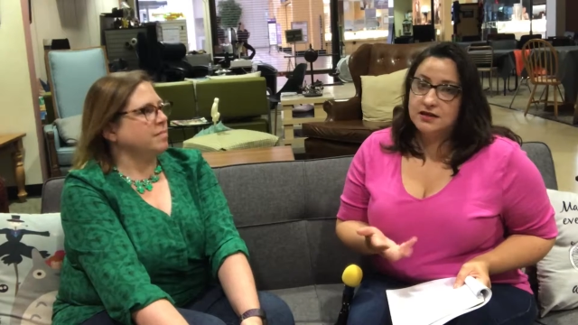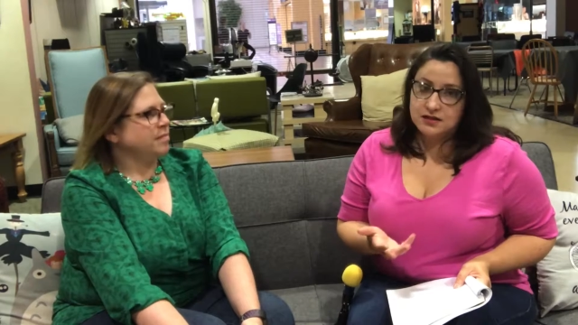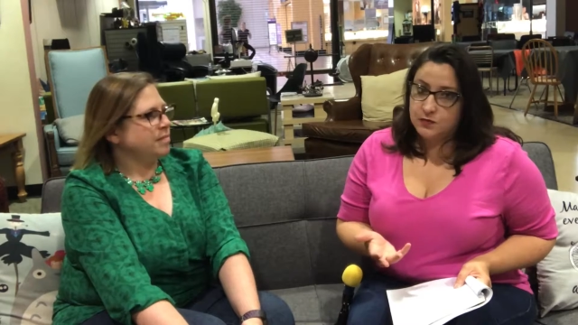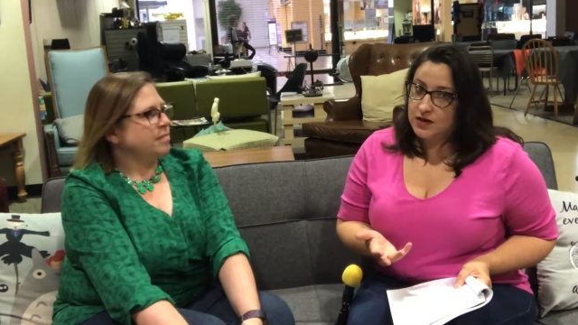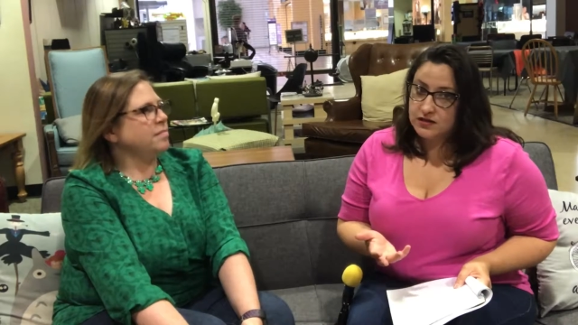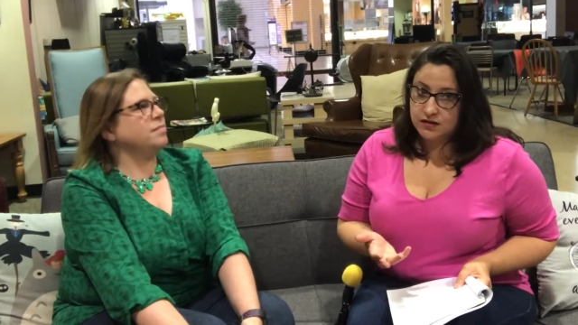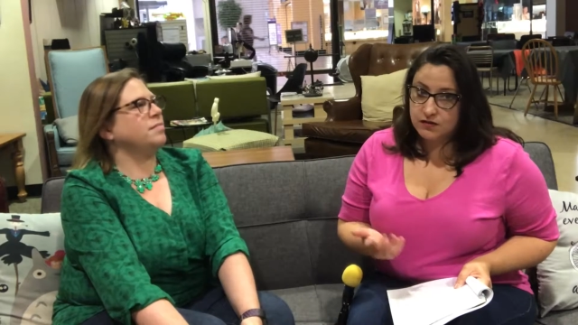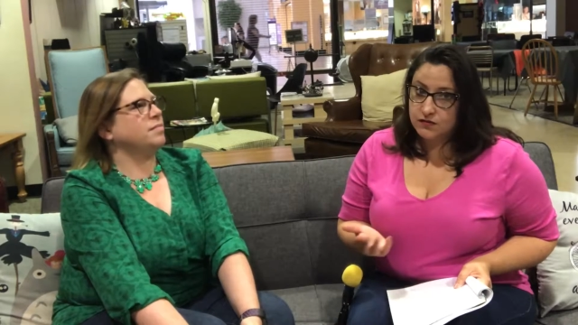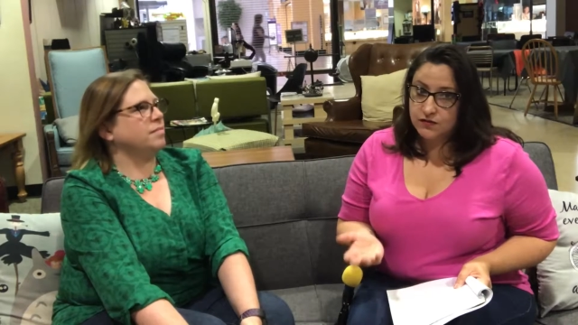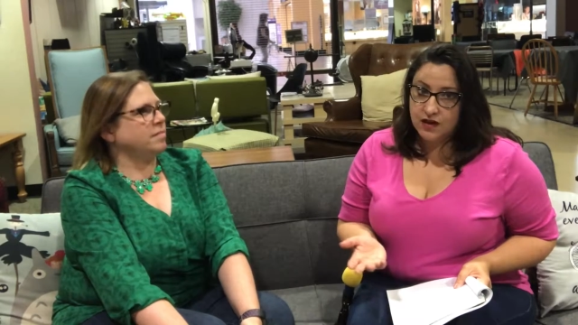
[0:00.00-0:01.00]

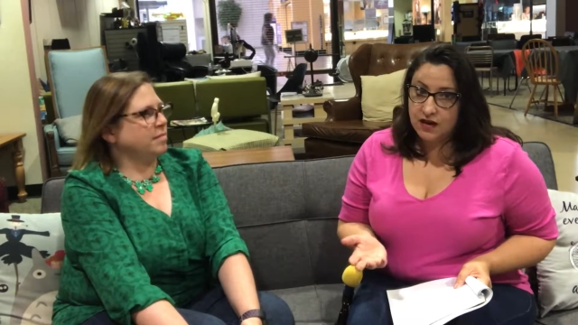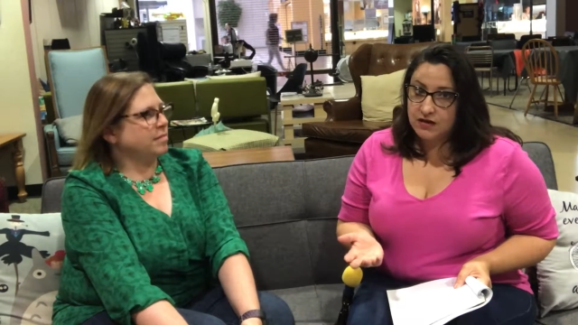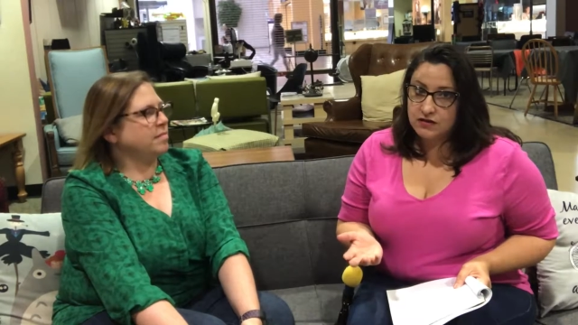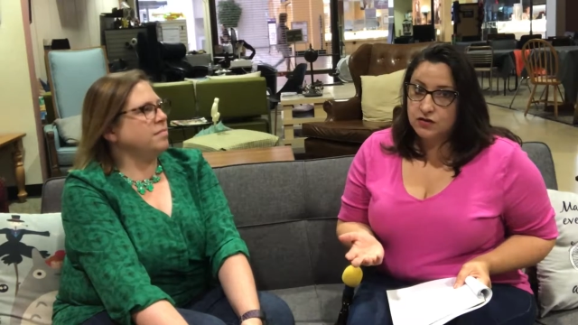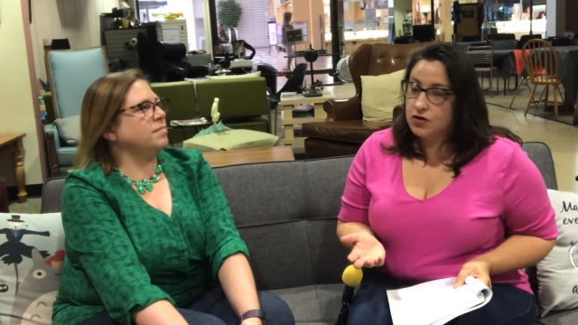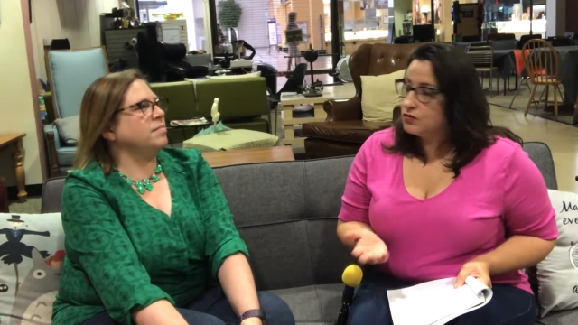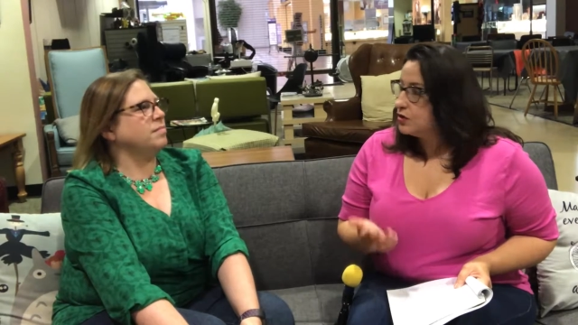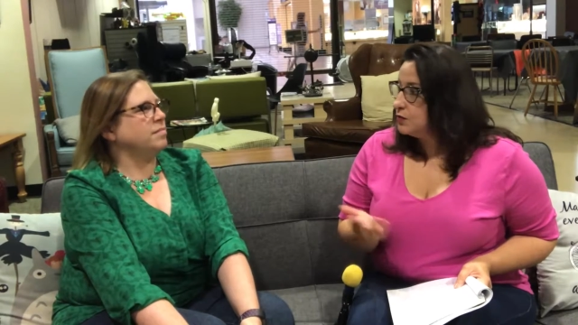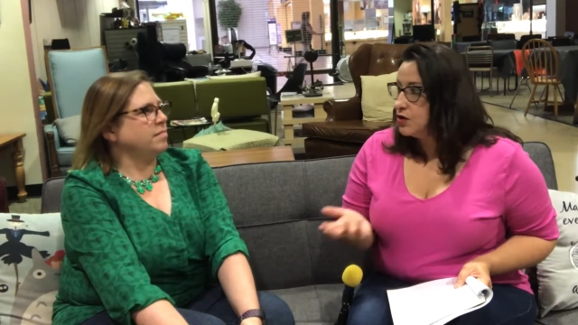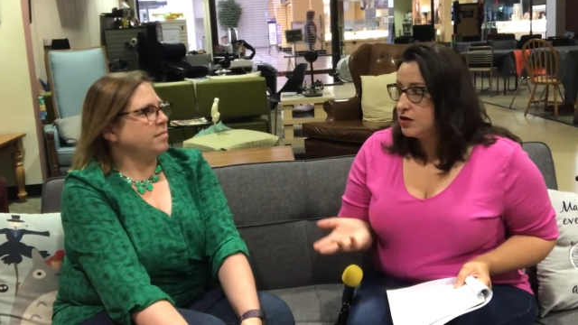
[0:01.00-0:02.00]
Speaker 1: inexpensive uh, you know
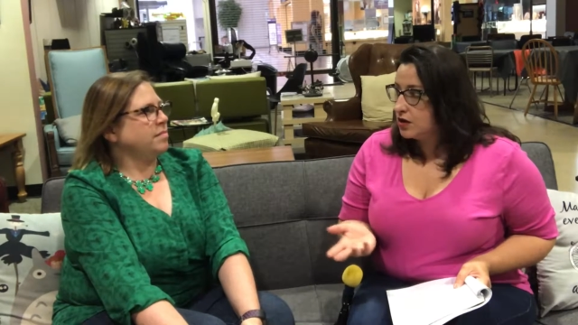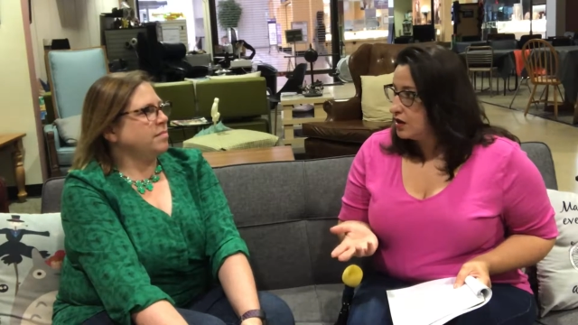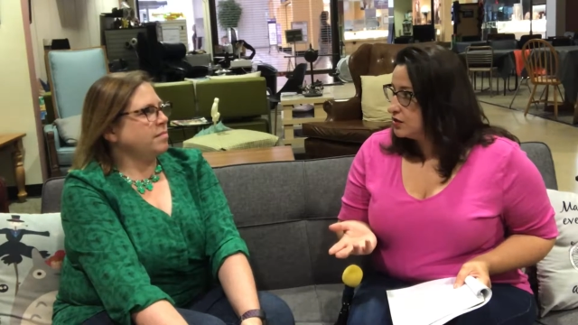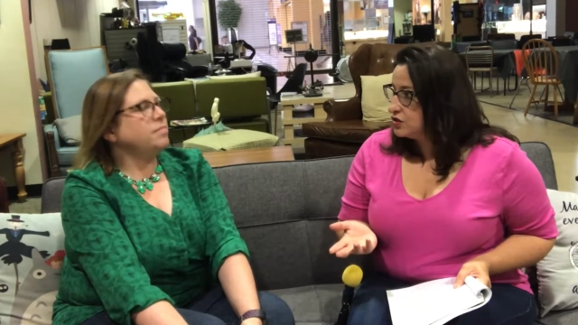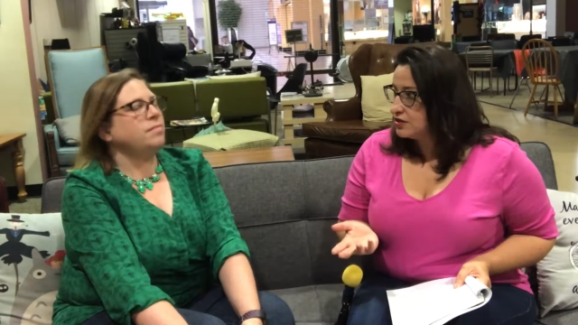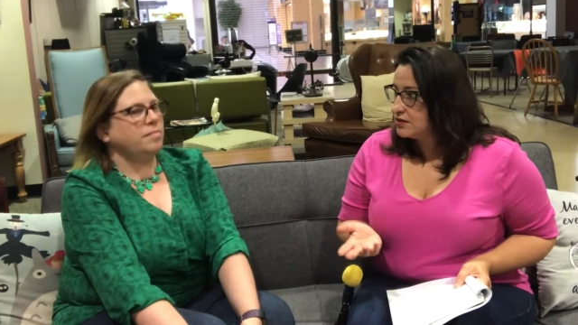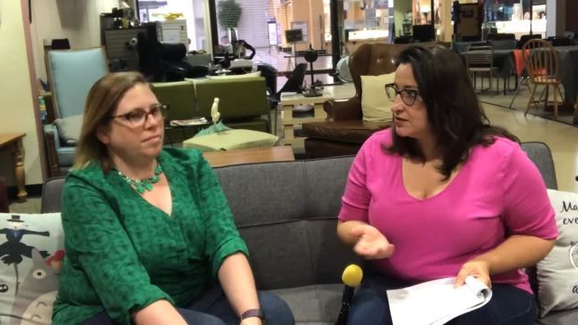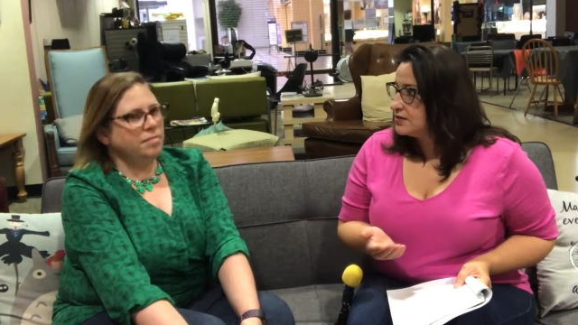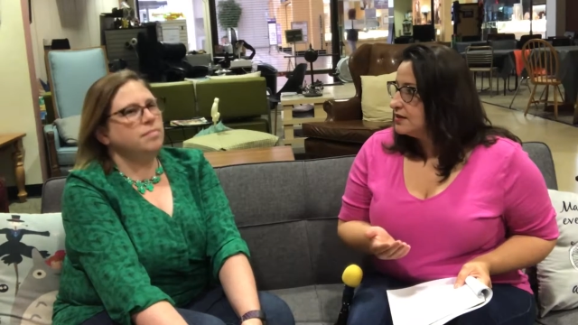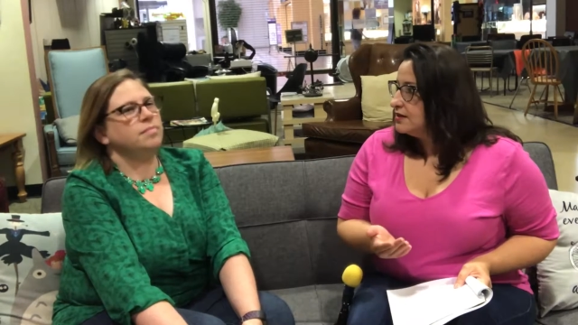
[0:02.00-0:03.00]
community
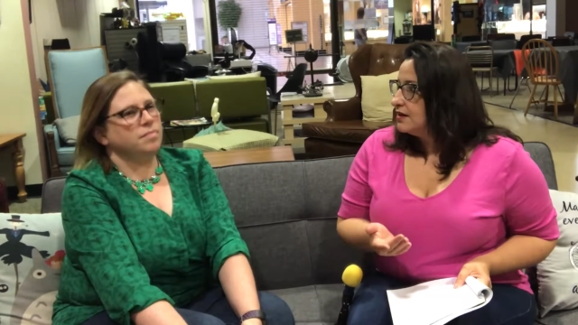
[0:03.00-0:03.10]
colleges